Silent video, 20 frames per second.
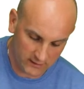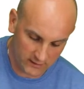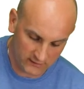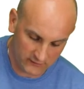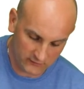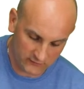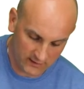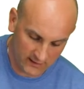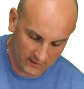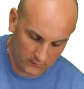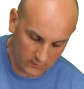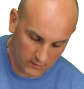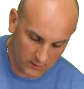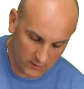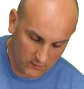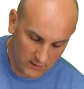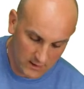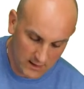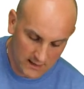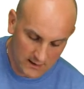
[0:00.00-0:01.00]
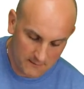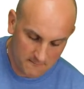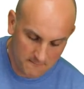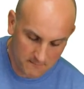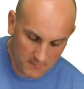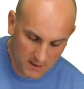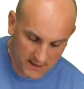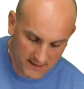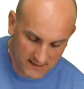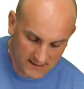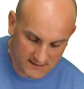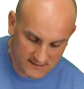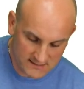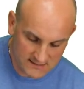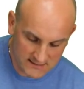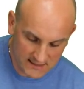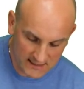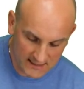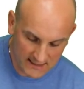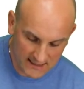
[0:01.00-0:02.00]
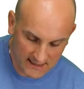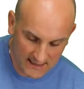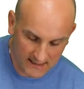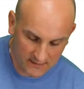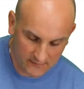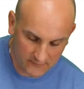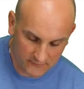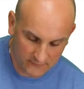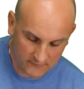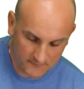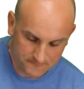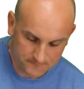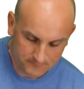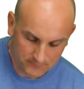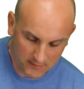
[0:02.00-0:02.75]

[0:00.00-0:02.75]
I'm going to say, well, minus ax